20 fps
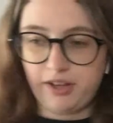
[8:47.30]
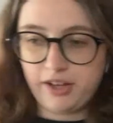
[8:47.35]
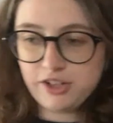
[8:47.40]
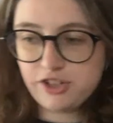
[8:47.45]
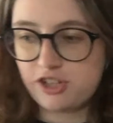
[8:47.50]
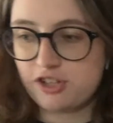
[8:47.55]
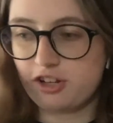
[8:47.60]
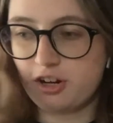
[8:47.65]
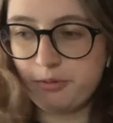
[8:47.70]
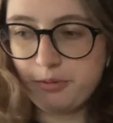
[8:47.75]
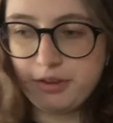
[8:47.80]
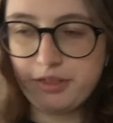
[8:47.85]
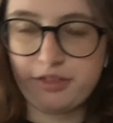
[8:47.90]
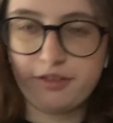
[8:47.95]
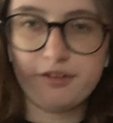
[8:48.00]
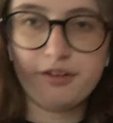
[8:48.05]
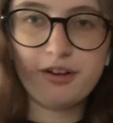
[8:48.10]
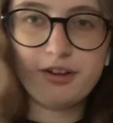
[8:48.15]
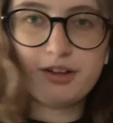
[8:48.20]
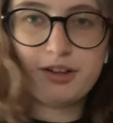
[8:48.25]
I should start with
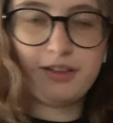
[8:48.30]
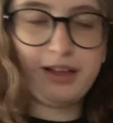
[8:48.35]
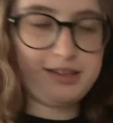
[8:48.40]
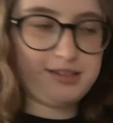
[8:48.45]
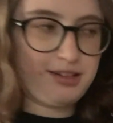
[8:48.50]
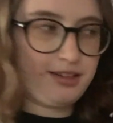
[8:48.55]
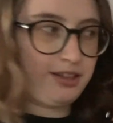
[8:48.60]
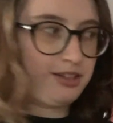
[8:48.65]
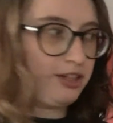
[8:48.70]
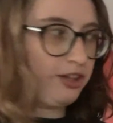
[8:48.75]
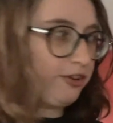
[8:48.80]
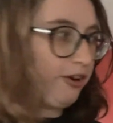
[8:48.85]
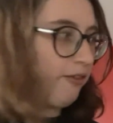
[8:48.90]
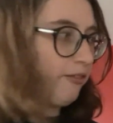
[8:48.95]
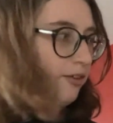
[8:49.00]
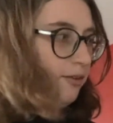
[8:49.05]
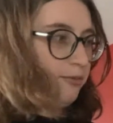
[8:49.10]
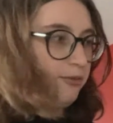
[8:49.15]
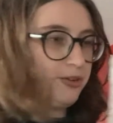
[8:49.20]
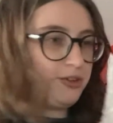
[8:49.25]
Last Night at the Telegraph
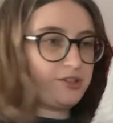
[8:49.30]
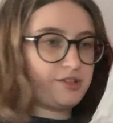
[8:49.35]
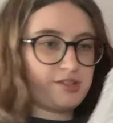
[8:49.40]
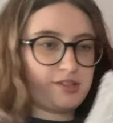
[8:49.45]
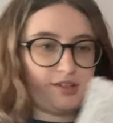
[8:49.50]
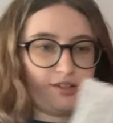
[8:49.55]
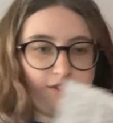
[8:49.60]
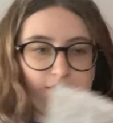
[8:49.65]
Club first.